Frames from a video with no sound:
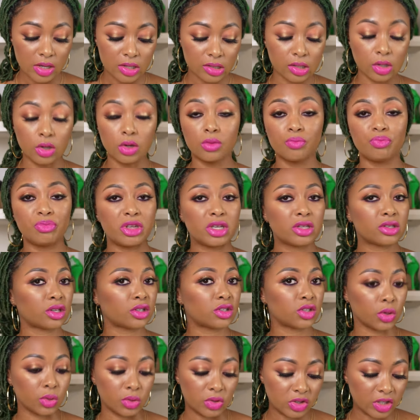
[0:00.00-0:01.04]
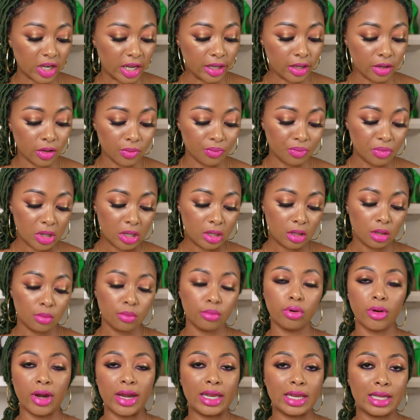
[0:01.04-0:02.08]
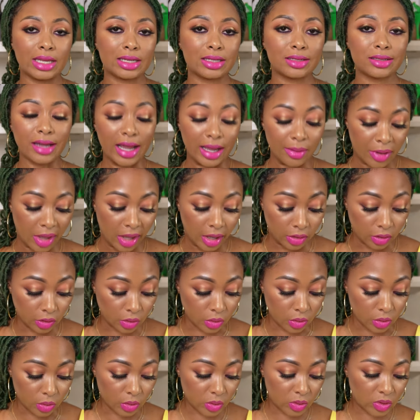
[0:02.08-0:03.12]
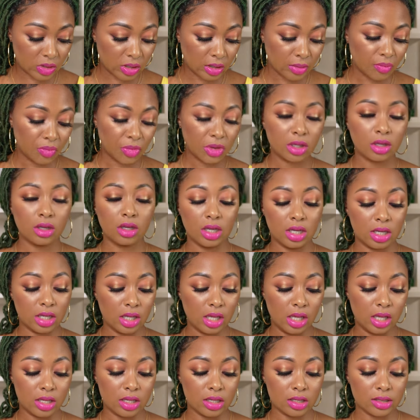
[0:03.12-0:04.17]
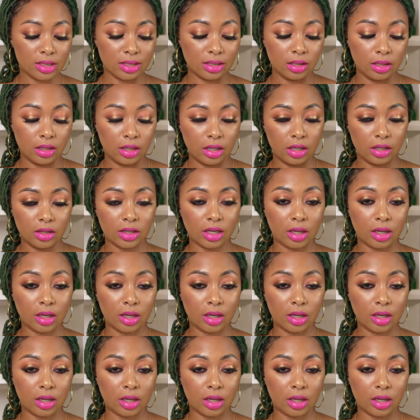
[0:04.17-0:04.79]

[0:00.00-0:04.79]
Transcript: So it's a tote style, braided top handles. It is uh,